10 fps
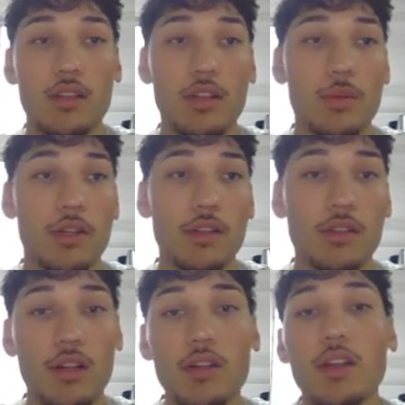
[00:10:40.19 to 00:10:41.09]
Either we
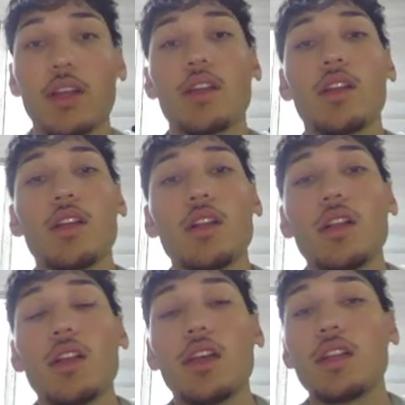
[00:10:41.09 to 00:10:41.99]
consolidate
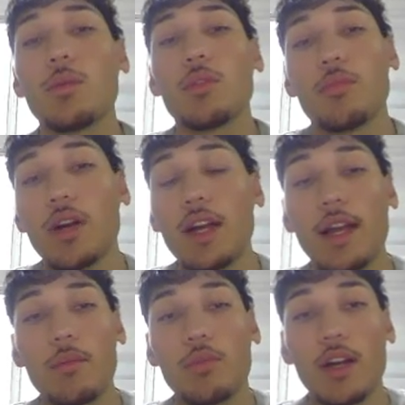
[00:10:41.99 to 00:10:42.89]
and then we
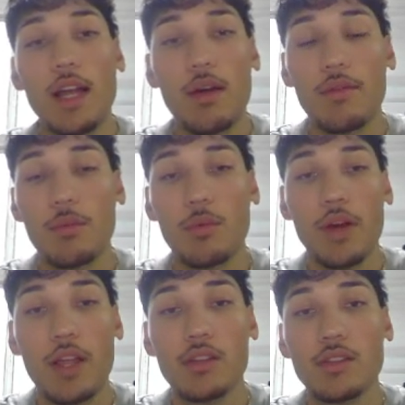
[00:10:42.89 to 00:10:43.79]
break out from a
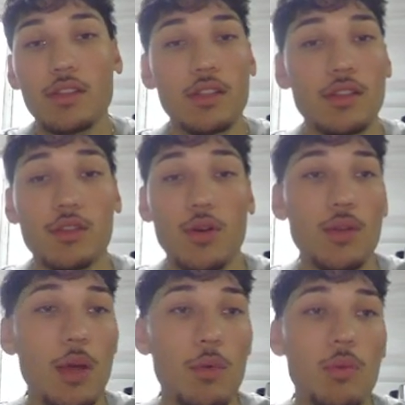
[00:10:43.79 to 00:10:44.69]
range and then just go
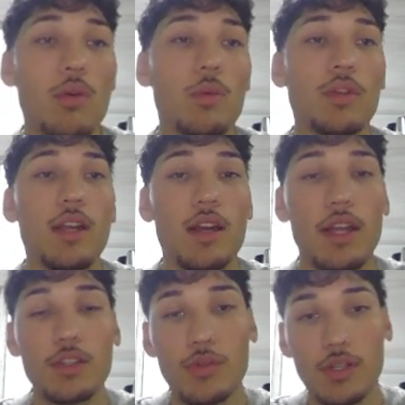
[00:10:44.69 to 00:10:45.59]
that one way with that
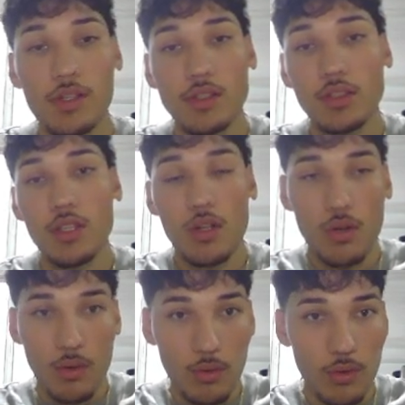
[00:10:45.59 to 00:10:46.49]
entry,
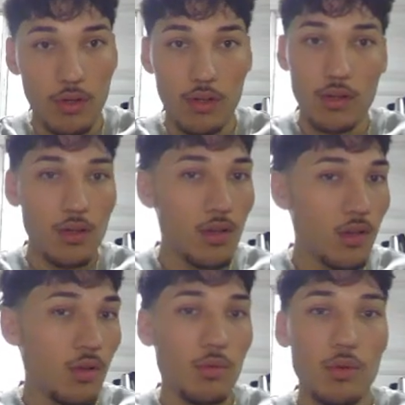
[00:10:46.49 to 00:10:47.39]
or
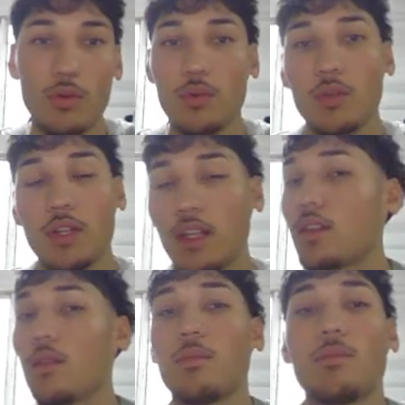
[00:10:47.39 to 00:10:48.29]
we'll
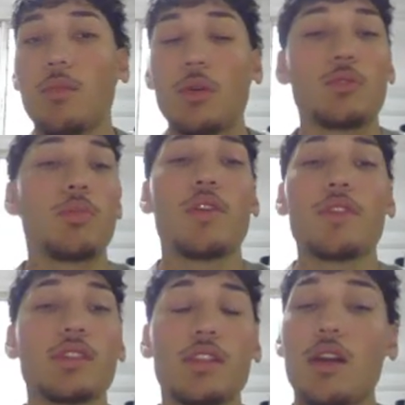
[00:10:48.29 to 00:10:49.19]
get the most
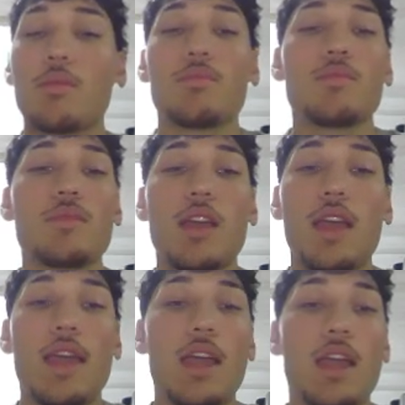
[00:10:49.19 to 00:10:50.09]
perfect setup
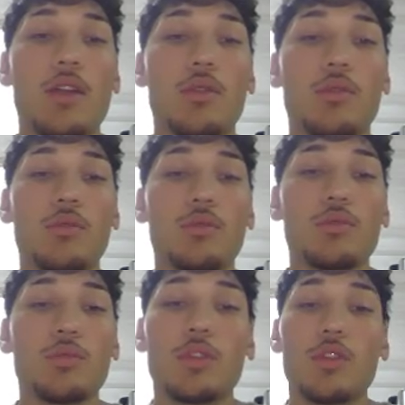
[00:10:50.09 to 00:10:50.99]
and
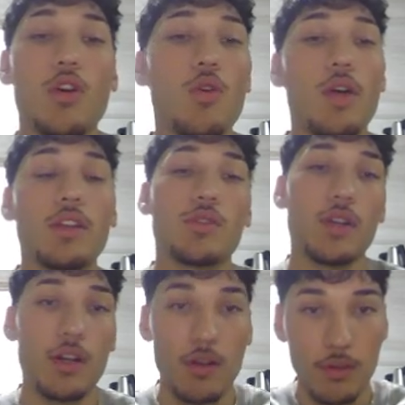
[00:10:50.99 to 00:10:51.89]
with no
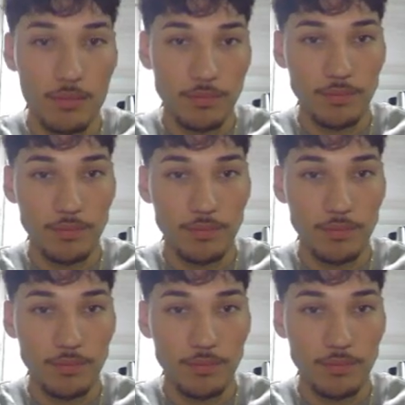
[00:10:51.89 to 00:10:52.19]
entry at all.